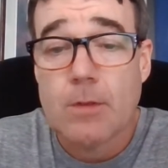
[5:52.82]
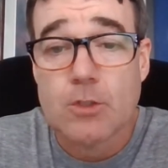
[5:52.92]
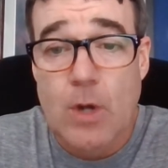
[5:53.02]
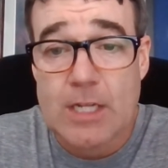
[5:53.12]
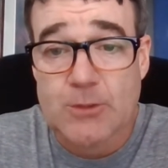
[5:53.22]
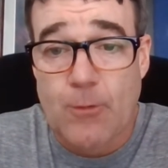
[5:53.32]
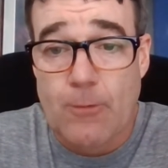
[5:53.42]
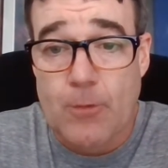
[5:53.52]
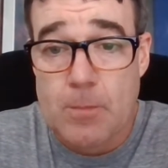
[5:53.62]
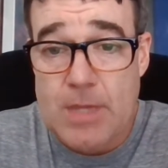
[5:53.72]

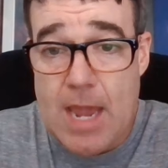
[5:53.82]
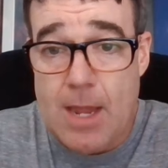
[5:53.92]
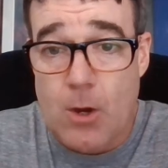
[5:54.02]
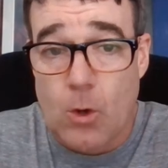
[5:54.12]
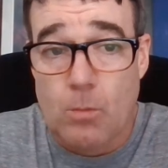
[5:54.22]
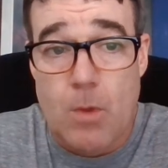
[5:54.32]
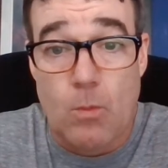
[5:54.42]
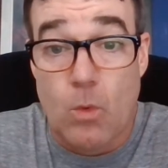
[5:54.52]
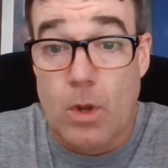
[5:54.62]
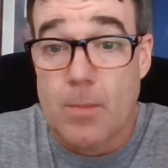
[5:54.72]
transfer from Yale,
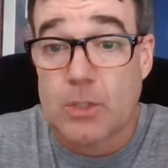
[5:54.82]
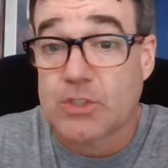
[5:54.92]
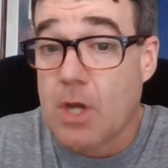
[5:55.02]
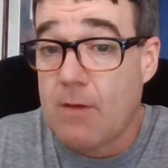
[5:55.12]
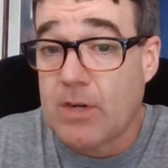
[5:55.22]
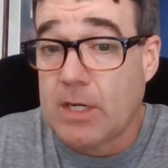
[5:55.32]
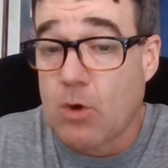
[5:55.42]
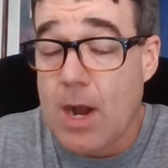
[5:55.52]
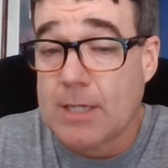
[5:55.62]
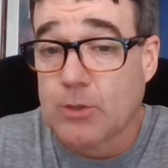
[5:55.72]
one of the most coveted
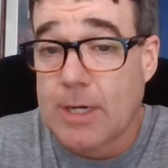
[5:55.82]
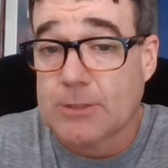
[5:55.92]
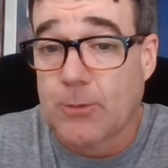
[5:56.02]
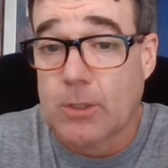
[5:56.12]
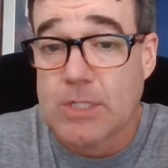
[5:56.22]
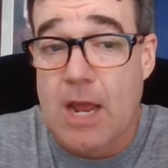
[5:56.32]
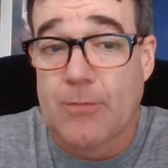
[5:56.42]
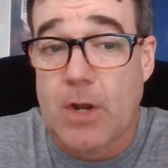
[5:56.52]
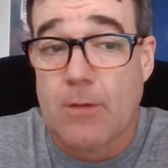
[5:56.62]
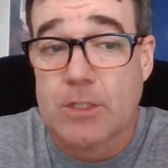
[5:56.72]
grad transfers
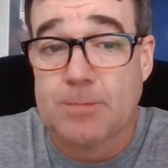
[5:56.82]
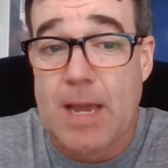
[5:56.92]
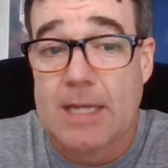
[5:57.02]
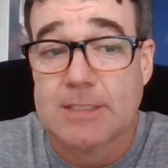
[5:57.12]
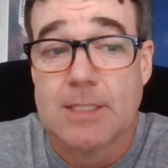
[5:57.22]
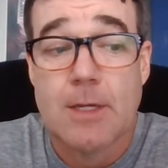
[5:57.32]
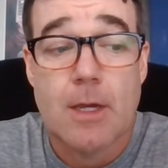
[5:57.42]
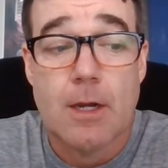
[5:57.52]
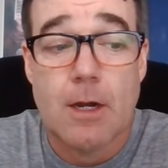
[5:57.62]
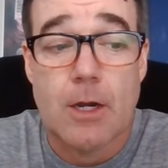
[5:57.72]
out there this past
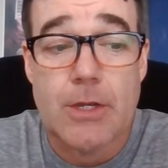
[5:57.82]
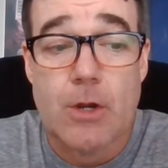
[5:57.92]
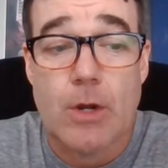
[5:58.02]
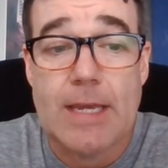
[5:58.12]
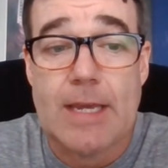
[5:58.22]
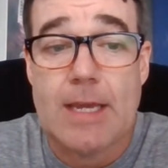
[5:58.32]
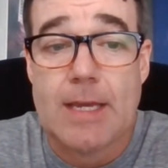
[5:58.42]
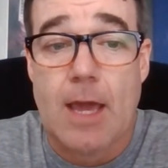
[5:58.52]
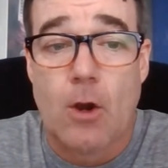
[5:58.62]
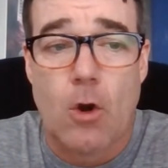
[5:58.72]
year.
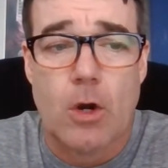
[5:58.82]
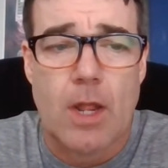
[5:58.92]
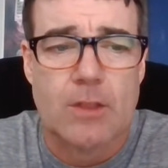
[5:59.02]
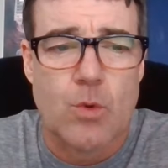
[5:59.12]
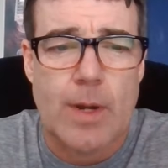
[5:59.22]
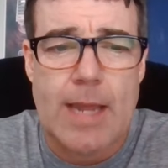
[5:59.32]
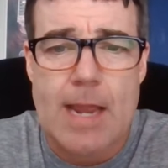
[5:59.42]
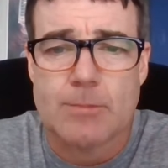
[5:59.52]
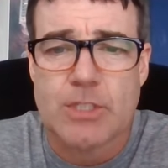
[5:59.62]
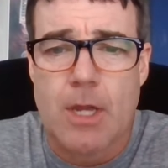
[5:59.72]
He got hurt like 3
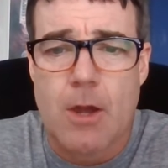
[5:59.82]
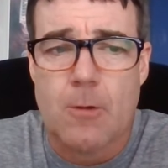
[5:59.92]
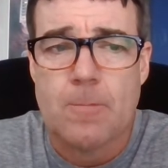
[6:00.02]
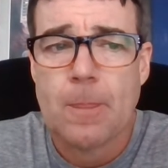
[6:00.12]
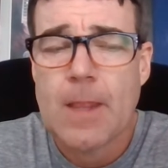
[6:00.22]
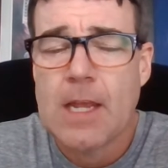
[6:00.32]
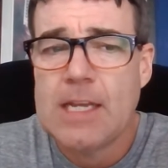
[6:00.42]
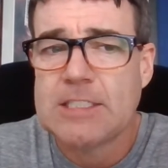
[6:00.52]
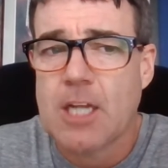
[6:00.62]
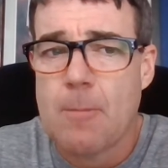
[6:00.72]
games ago.
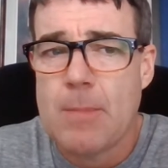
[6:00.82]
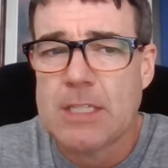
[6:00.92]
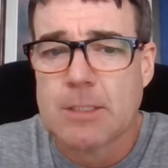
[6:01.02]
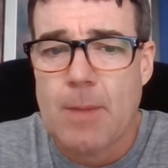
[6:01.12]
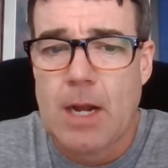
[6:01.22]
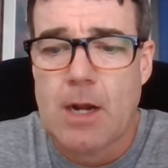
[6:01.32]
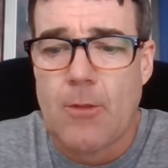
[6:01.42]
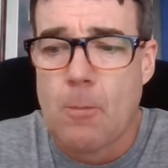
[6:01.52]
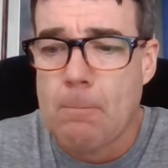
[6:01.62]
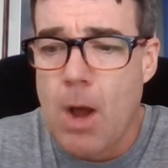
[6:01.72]
He's going to miss about
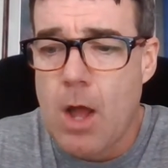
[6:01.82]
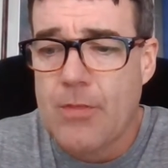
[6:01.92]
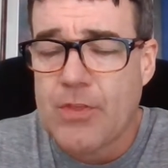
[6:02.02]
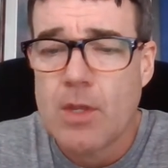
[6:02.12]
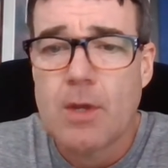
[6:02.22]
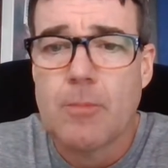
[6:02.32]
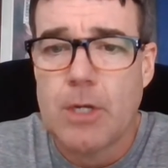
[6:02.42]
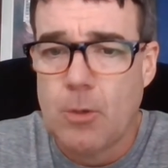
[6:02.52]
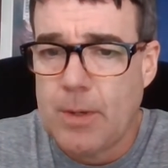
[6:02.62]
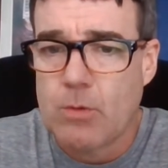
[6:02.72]
another month, but
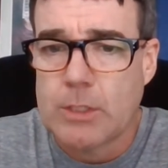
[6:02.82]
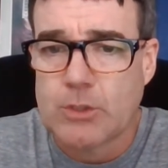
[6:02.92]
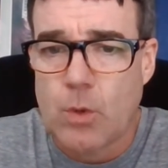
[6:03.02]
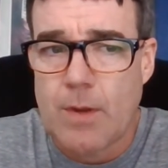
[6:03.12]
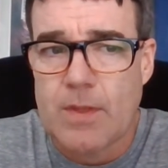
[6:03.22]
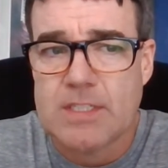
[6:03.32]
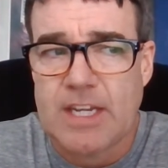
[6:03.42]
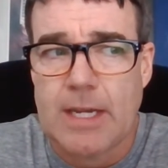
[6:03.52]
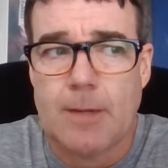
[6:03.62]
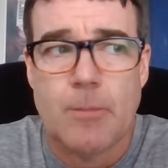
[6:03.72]
he'll be rejoining the
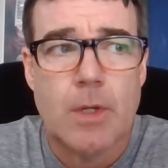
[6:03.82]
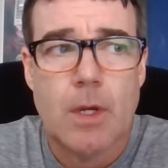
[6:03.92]
team